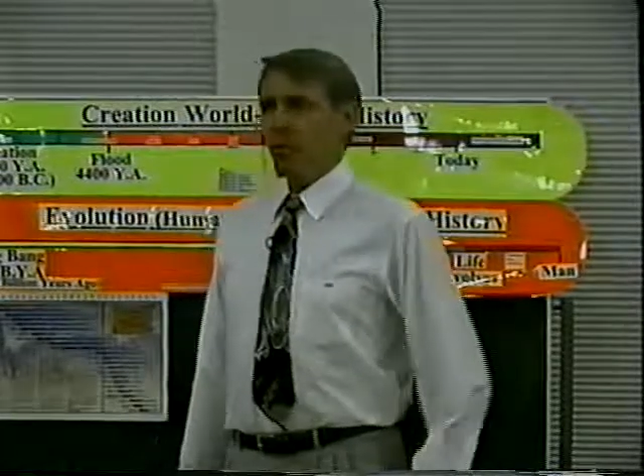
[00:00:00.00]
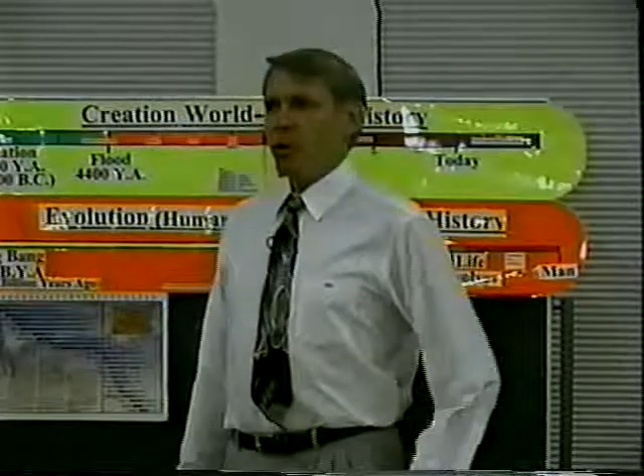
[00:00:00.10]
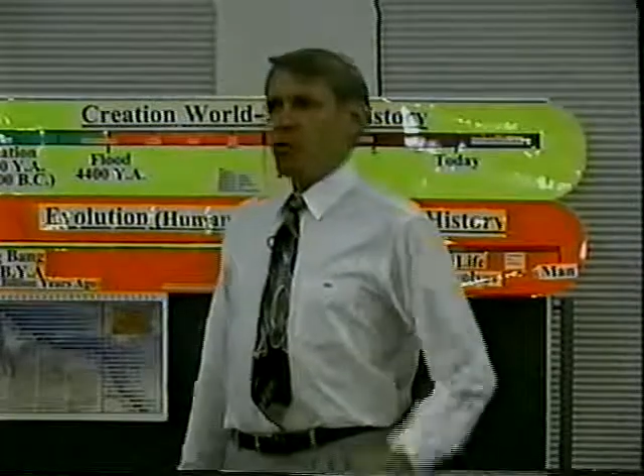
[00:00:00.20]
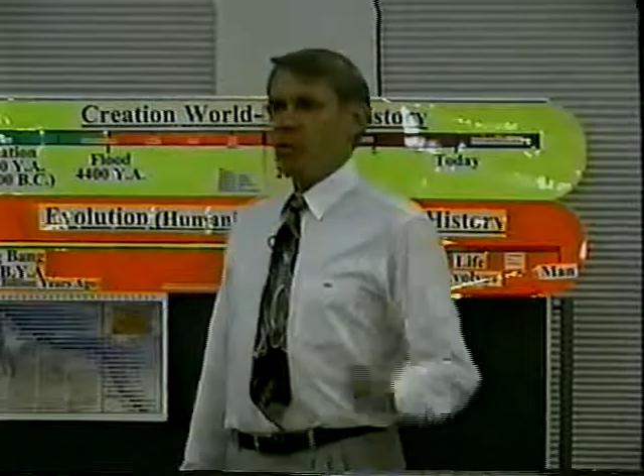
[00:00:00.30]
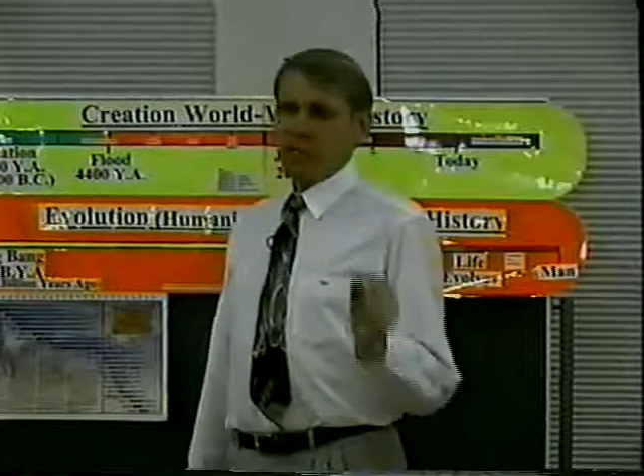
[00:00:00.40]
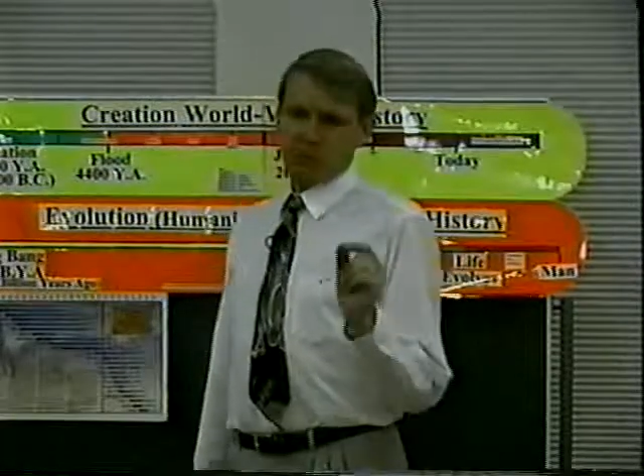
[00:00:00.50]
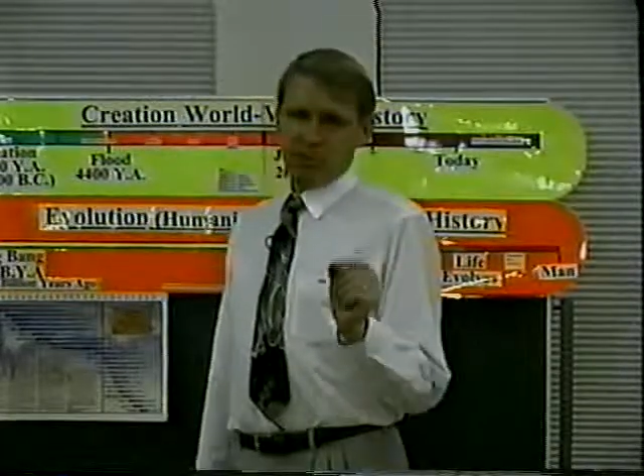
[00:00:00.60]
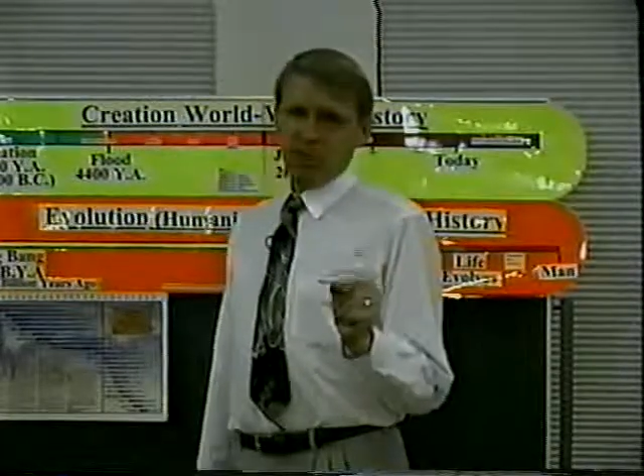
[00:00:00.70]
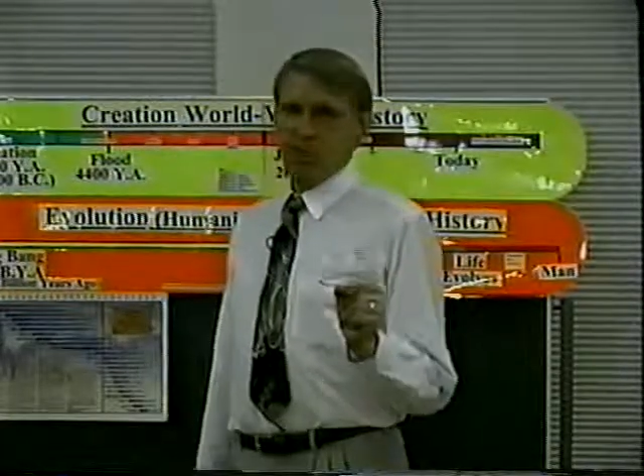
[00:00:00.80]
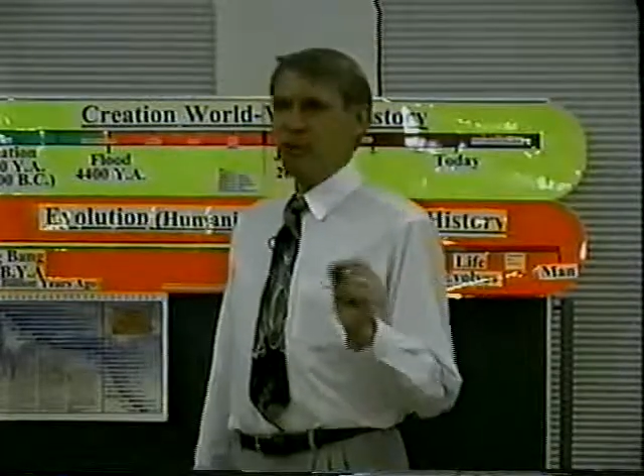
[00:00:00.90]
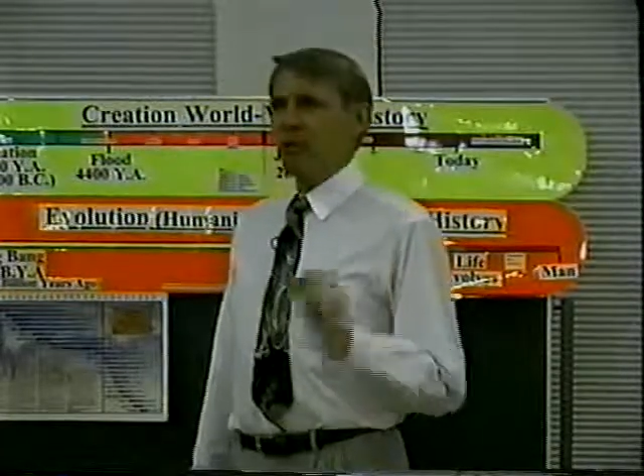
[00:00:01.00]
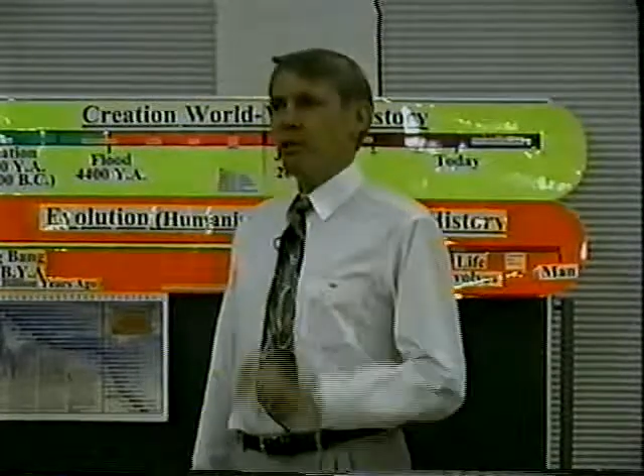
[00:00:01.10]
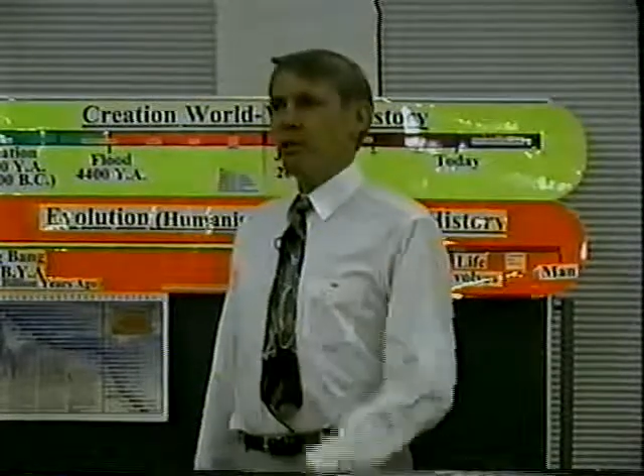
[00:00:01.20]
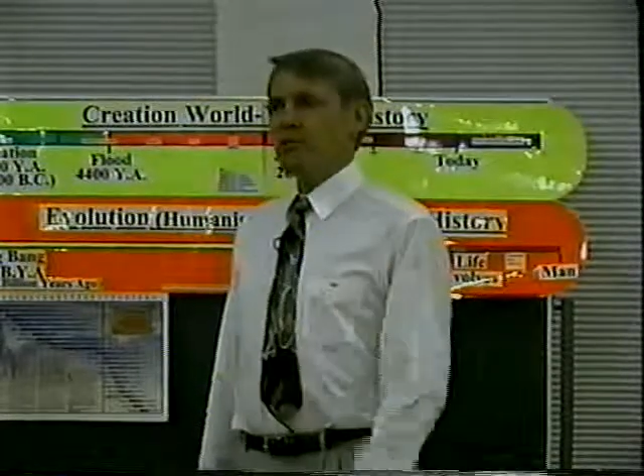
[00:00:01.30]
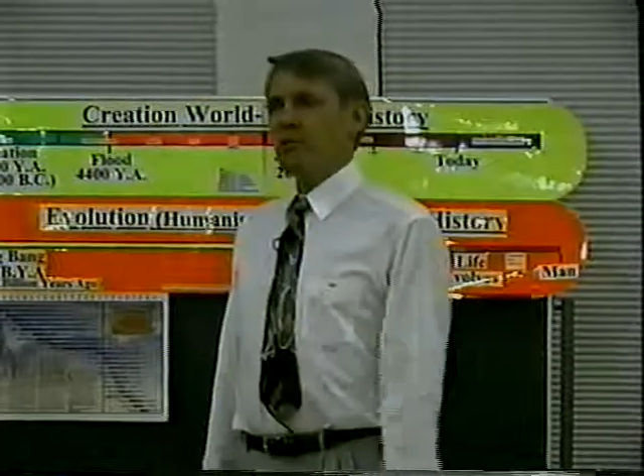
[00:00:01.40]
one that says mother, and
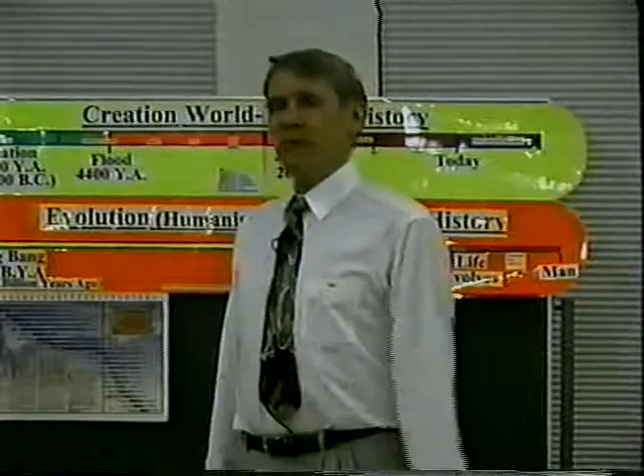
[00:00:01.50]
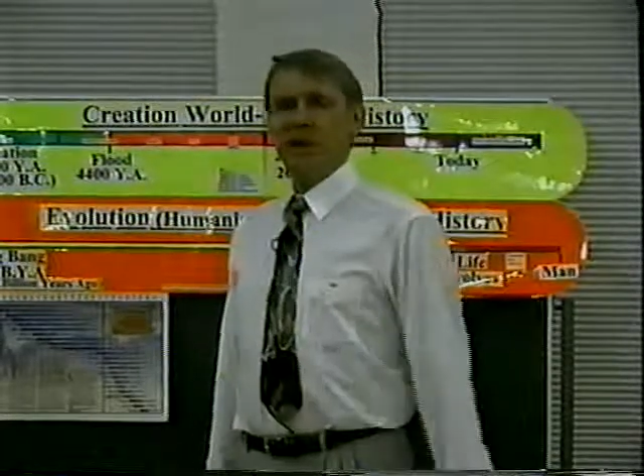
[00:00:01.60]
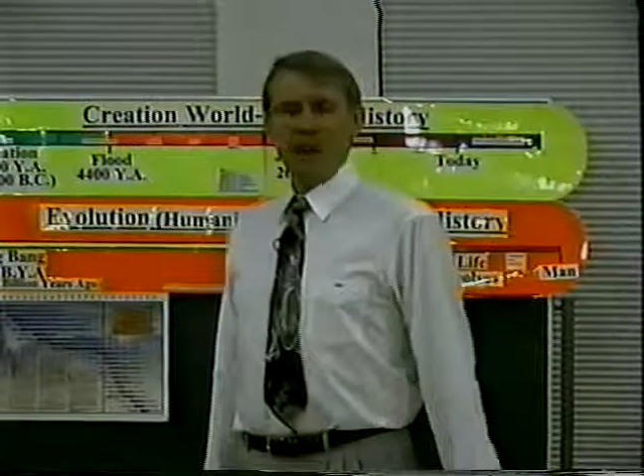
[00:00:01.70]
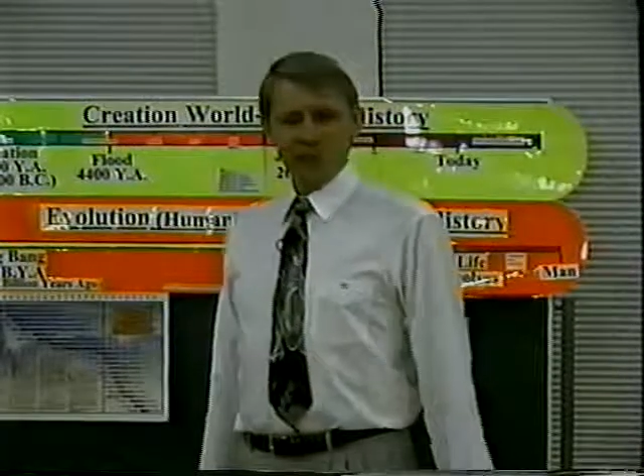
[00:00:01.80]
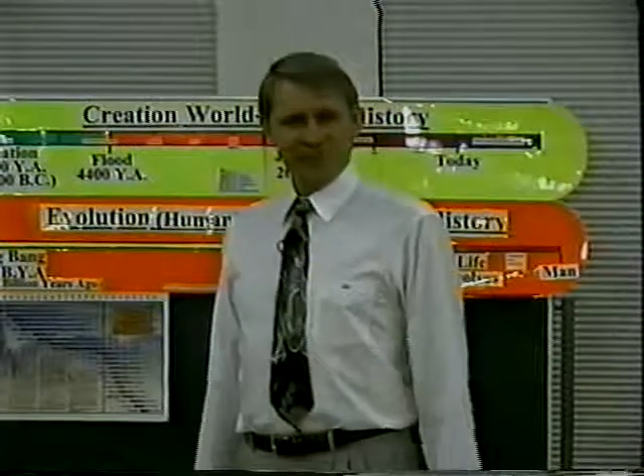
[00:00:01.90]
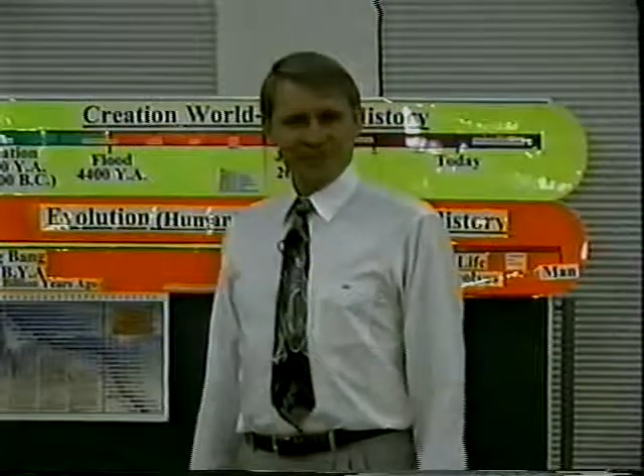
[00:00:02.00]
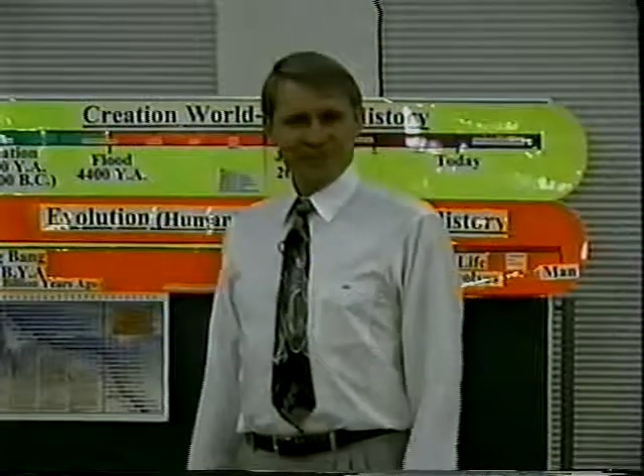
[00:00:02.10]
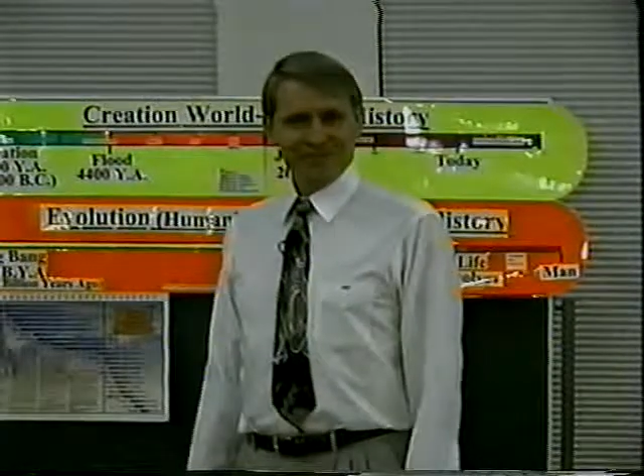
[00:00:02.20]
one that says father.